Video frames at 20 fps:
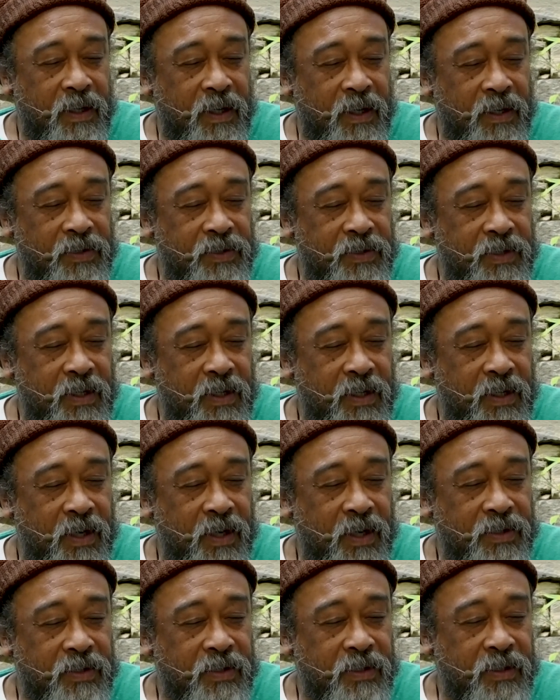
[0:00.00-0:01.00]
and see,
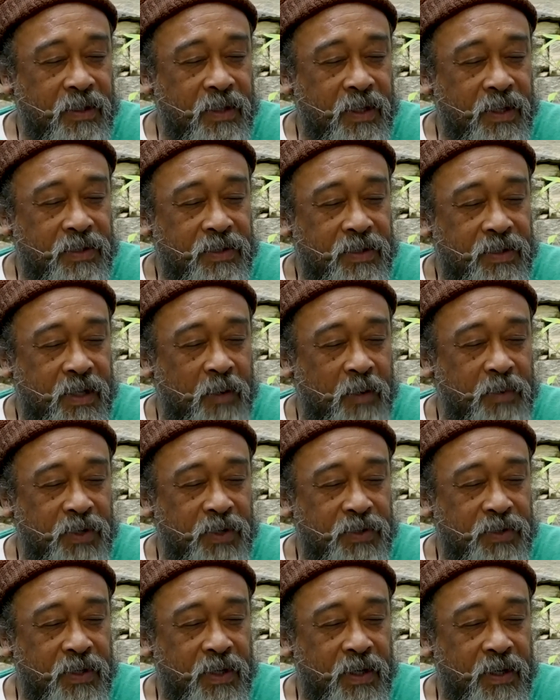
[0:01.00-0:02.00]
yes, this can be
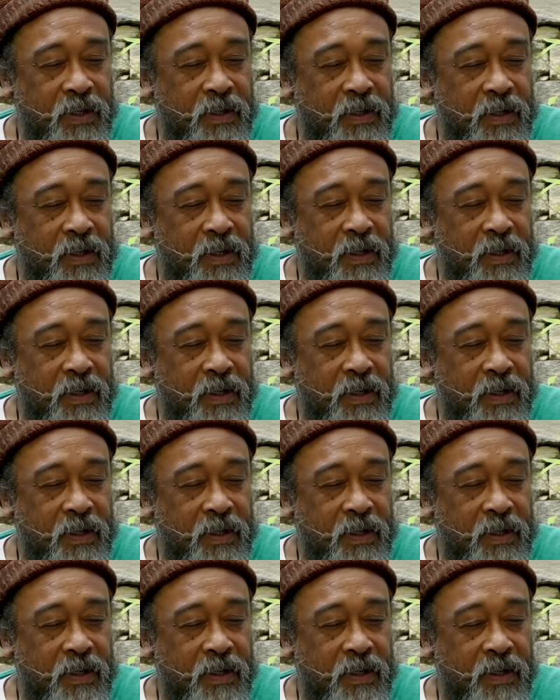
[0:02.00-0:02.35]
seen.